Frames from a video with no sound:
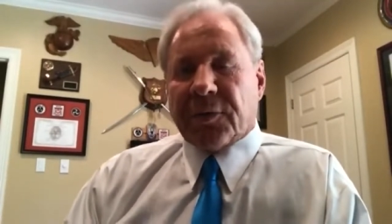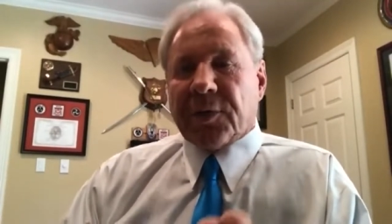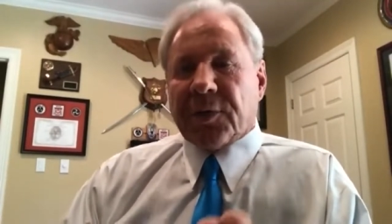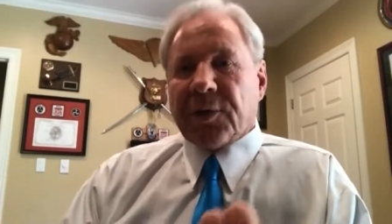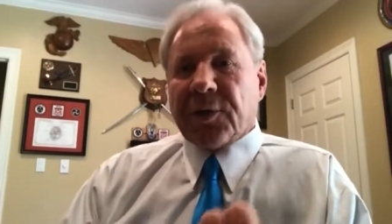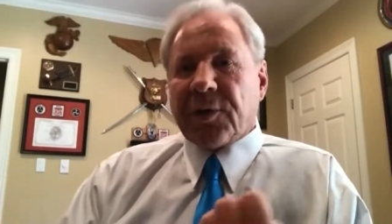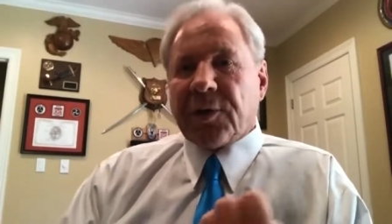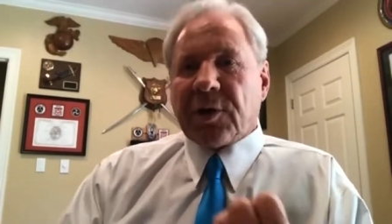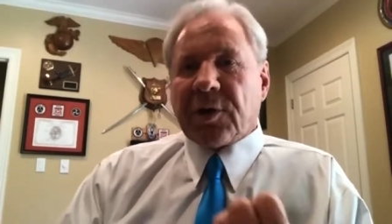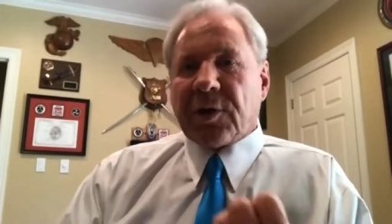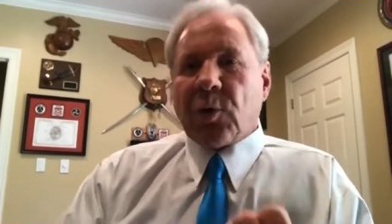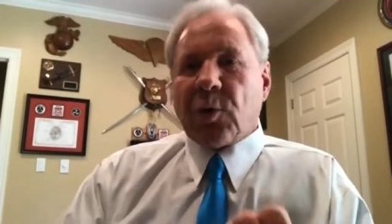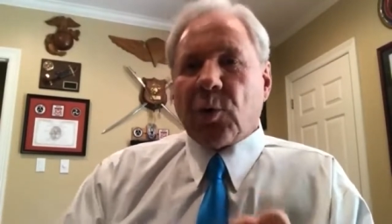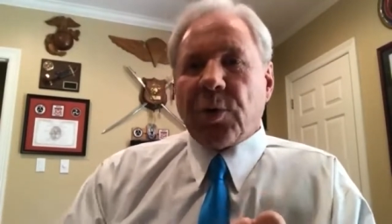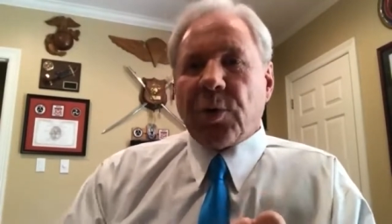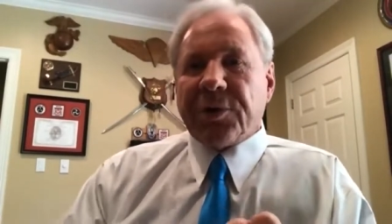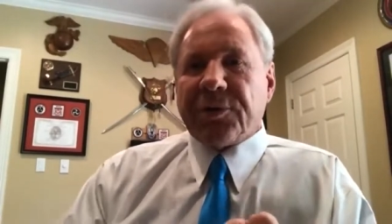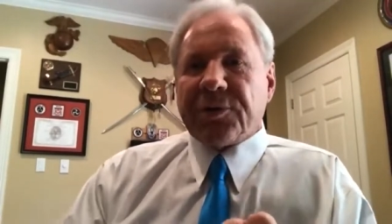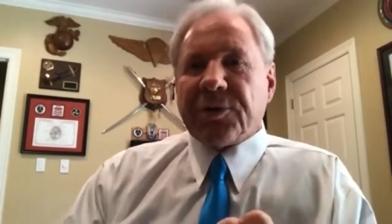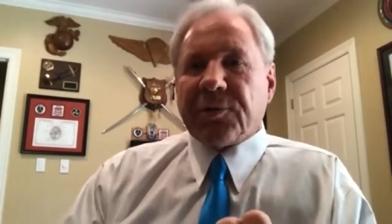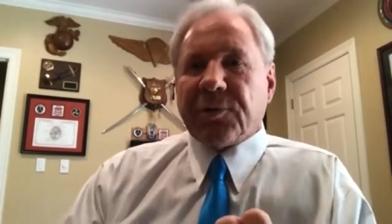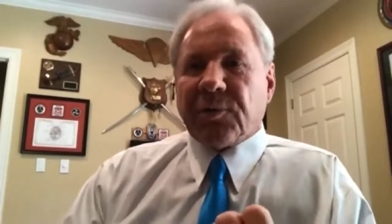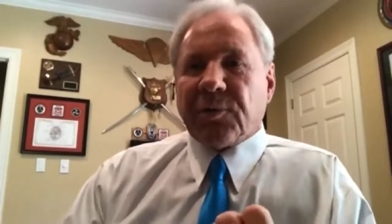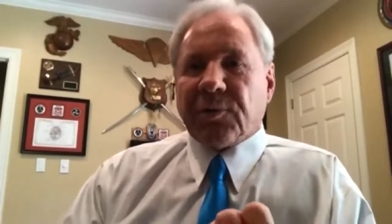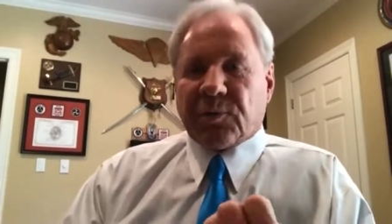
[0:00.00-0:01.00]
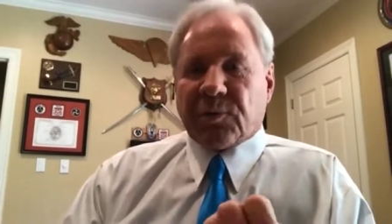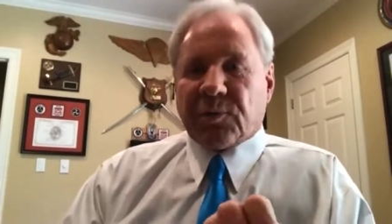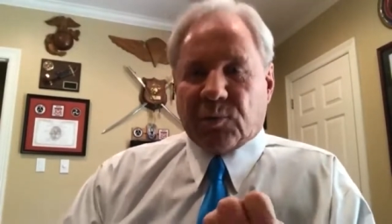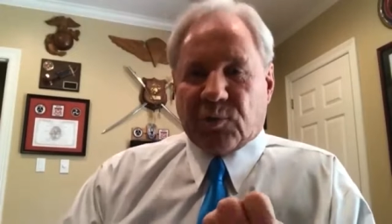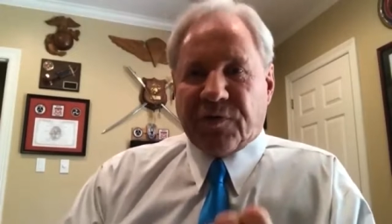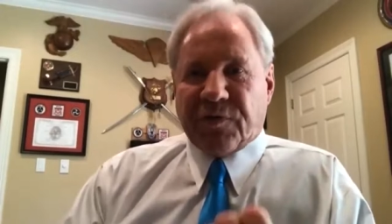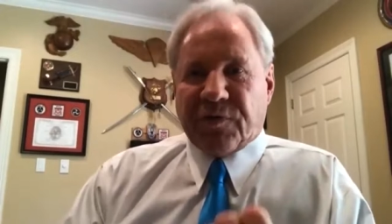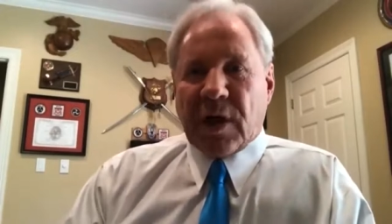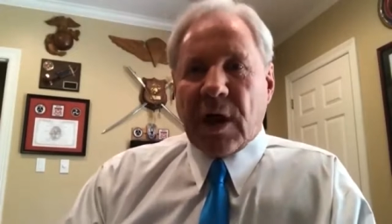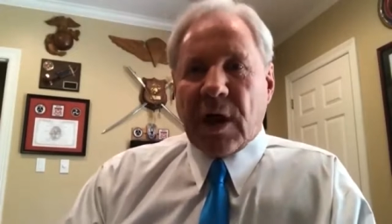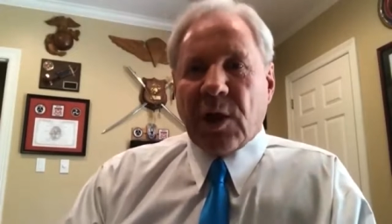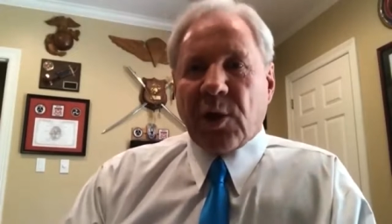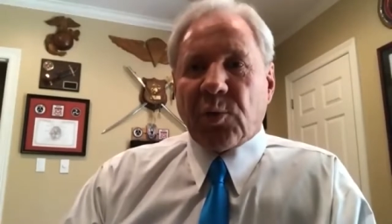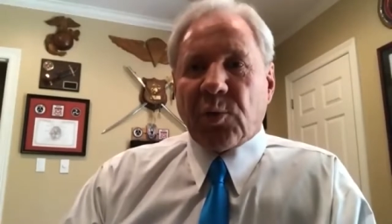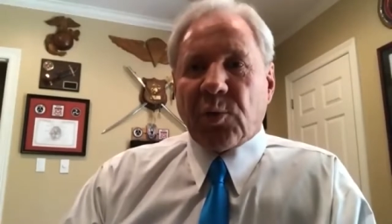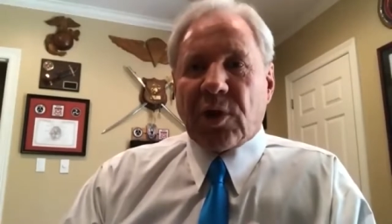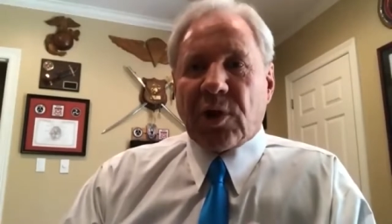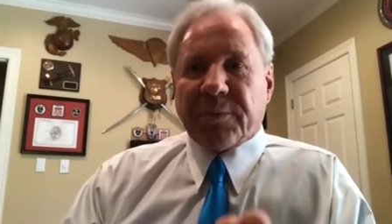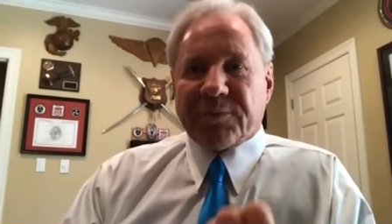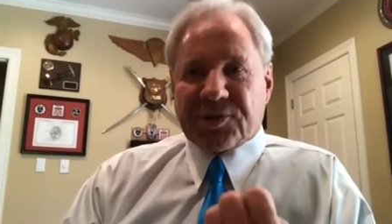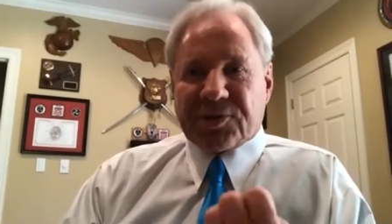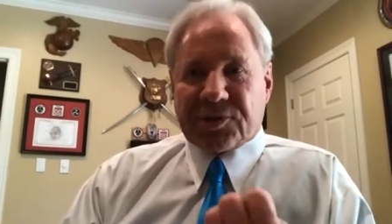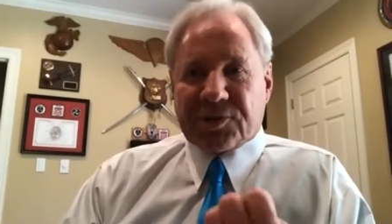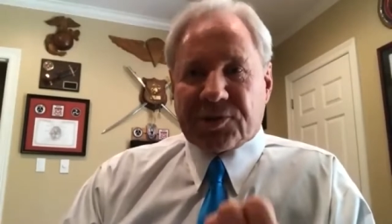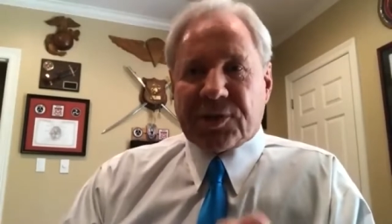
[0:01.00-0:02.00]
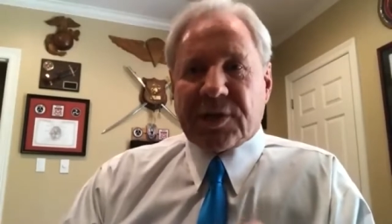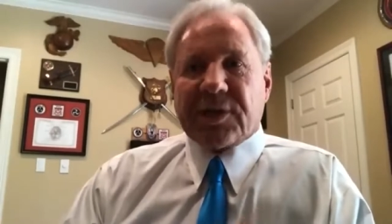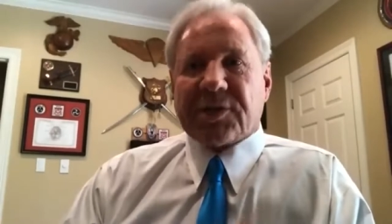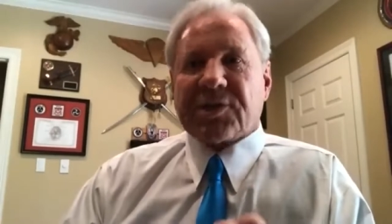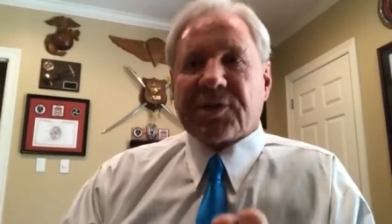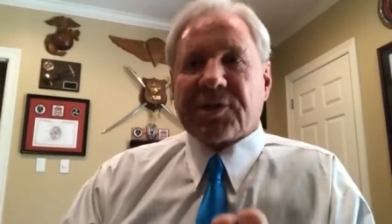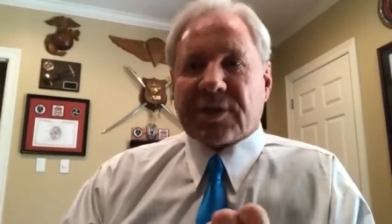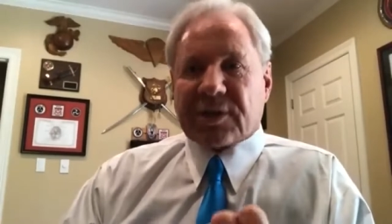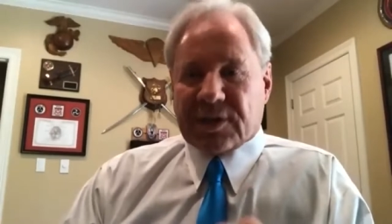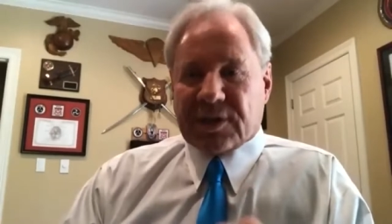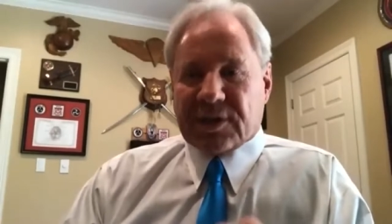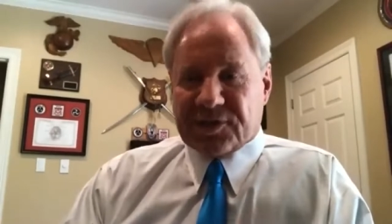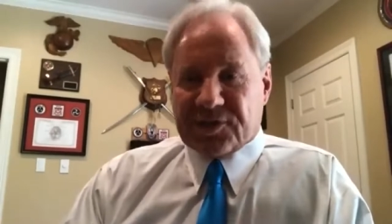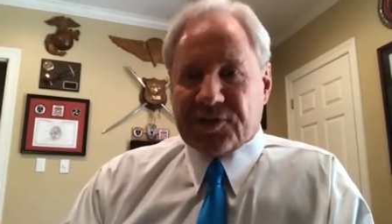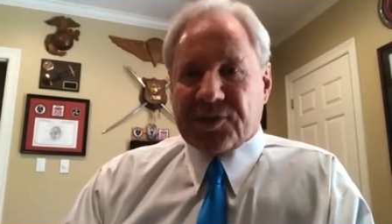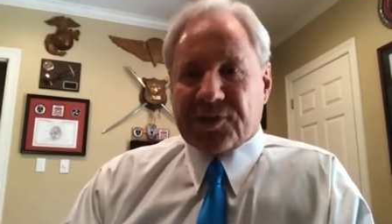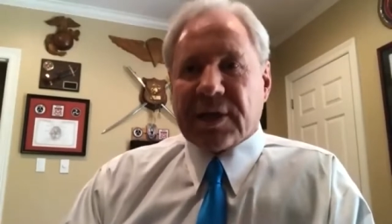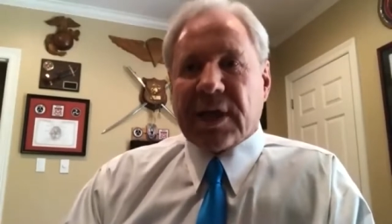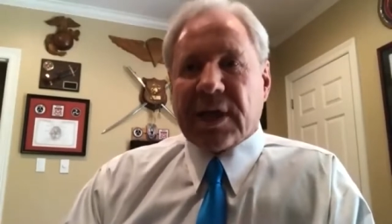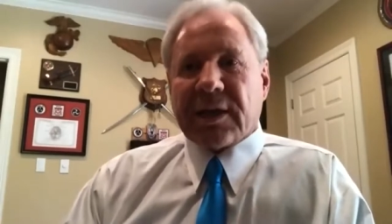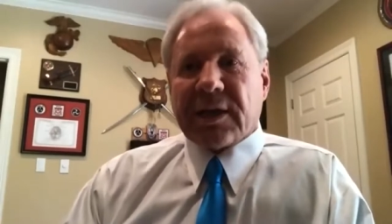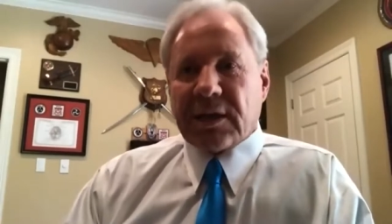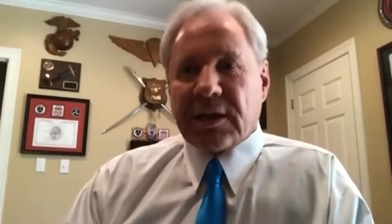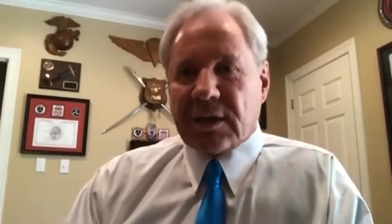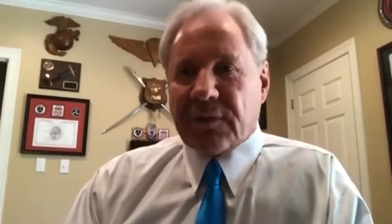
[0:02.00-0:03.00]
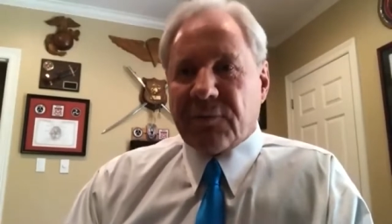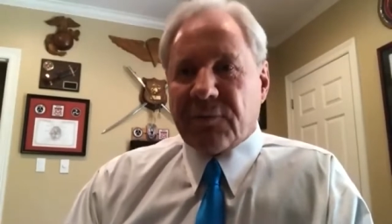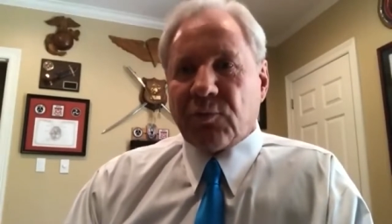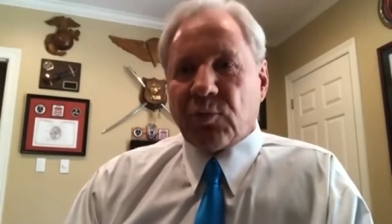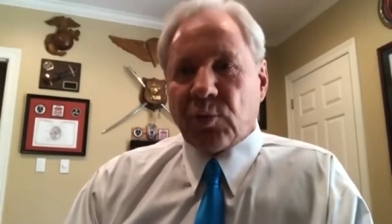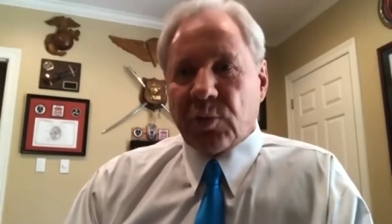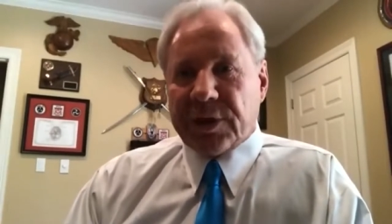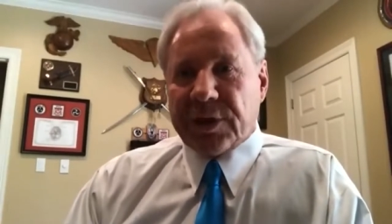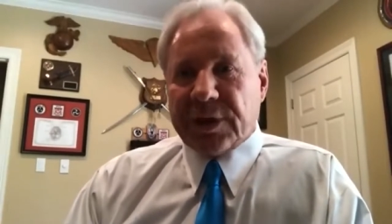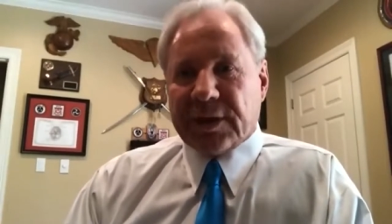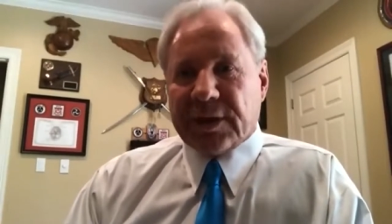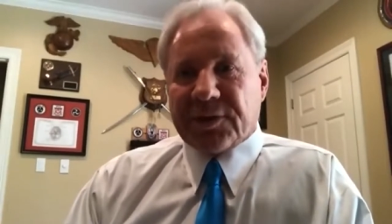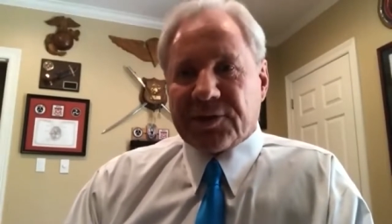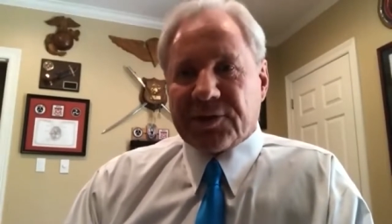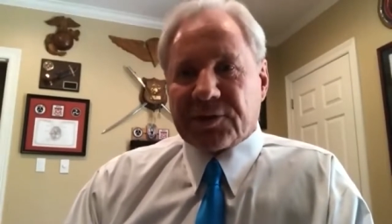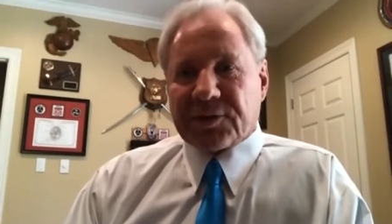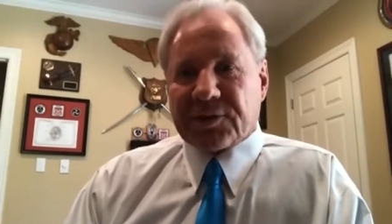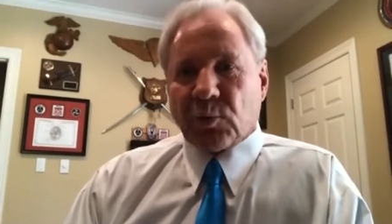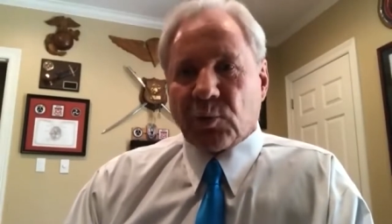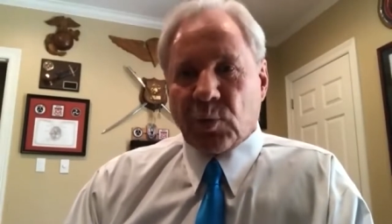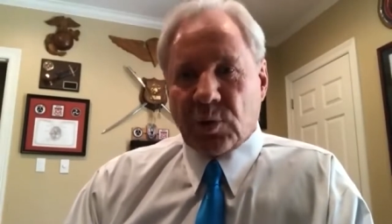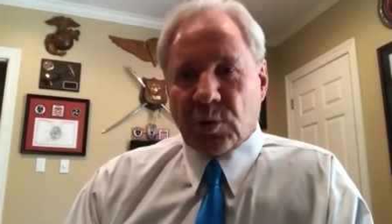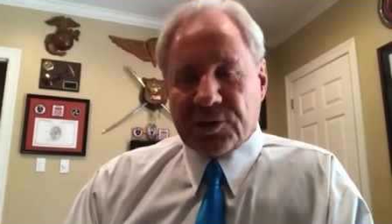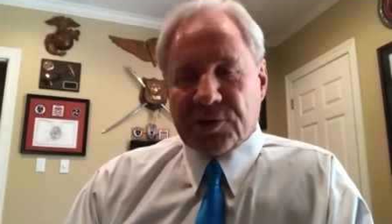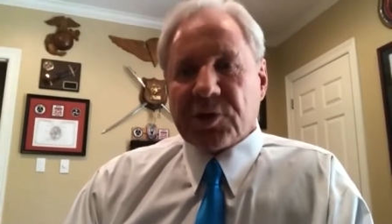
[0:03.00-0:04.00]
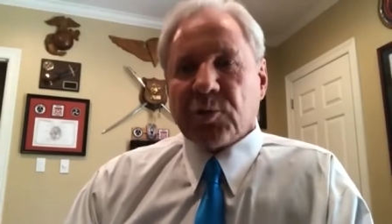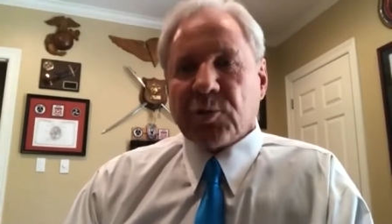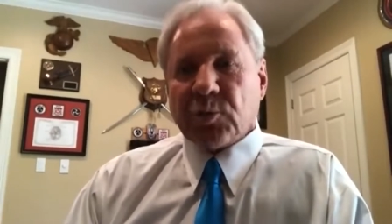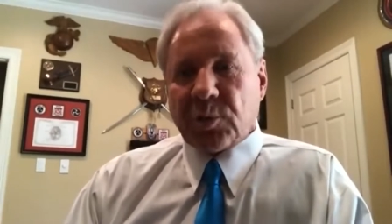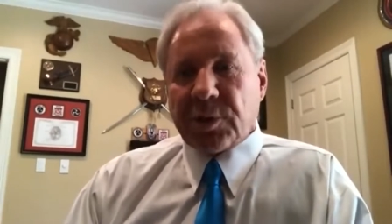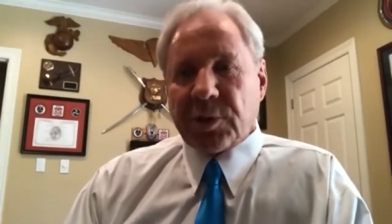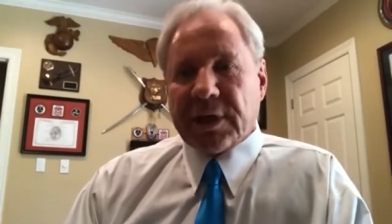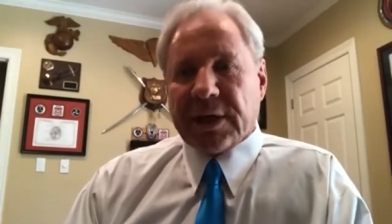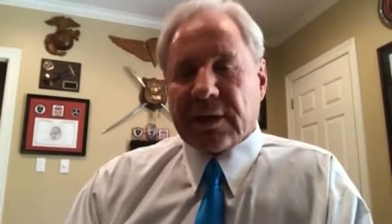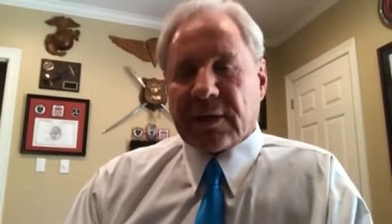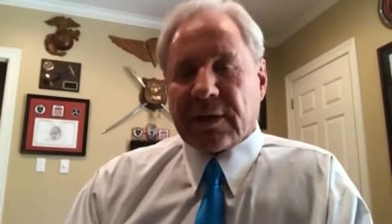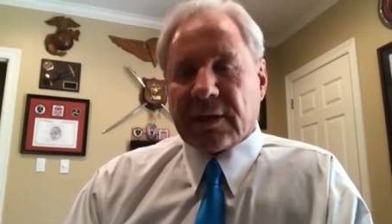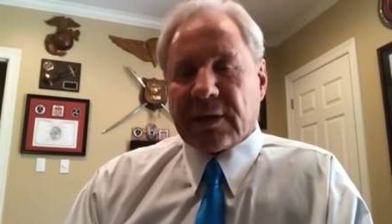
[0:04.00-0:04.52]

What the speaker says: that are going to follow up 6 consecutive weeks, once a week,